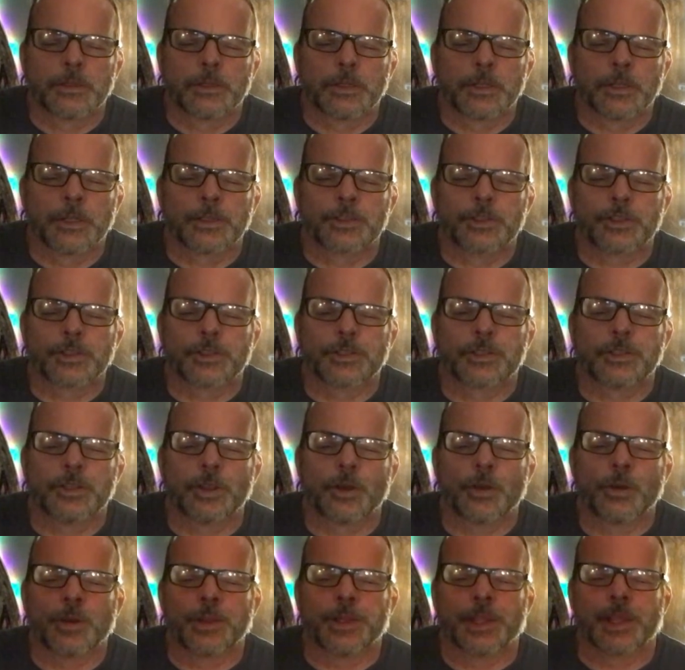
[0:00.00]
And just
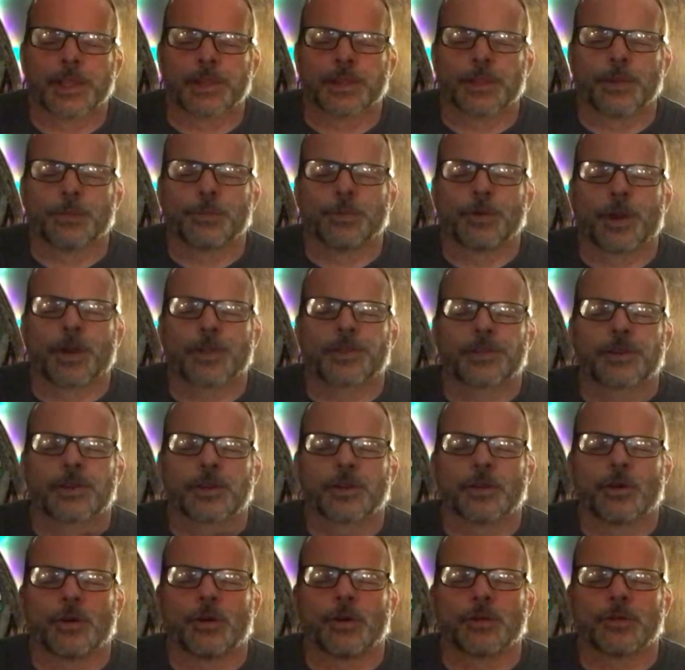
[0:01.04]
knowing that the breath
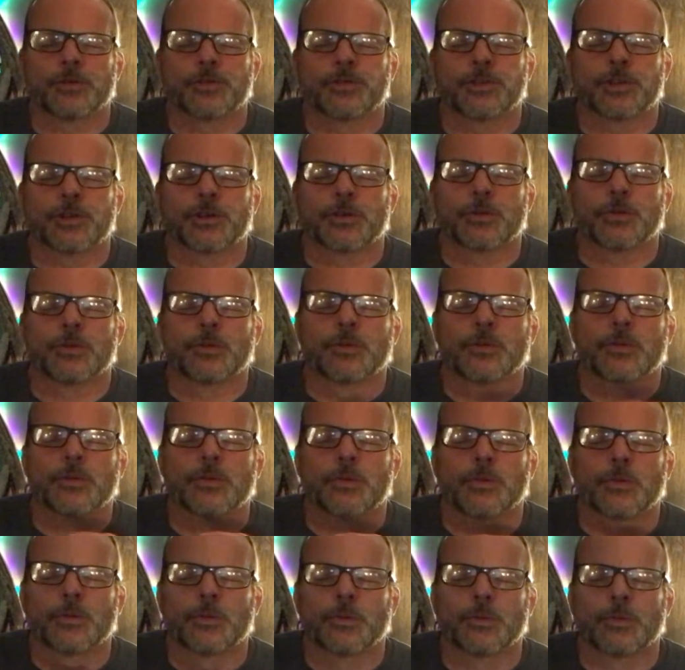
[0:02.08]
can hold you,
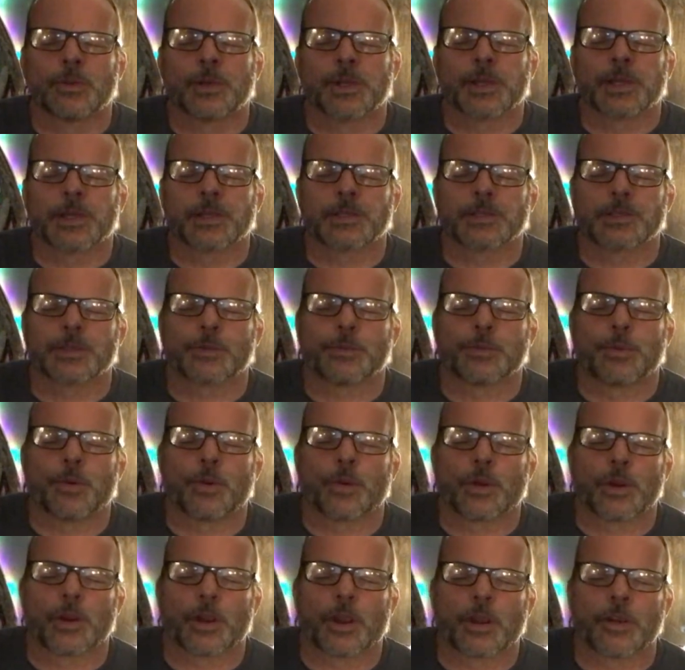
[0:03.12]
we can
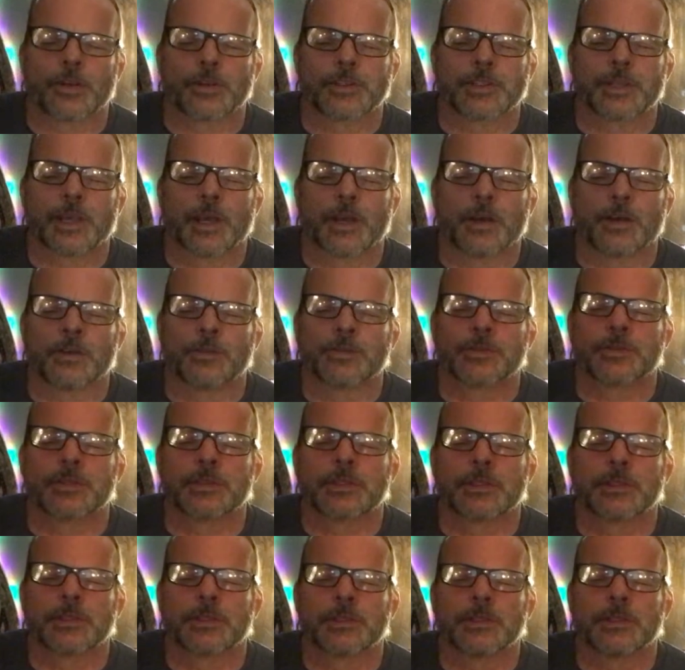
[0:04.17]
support ourselves.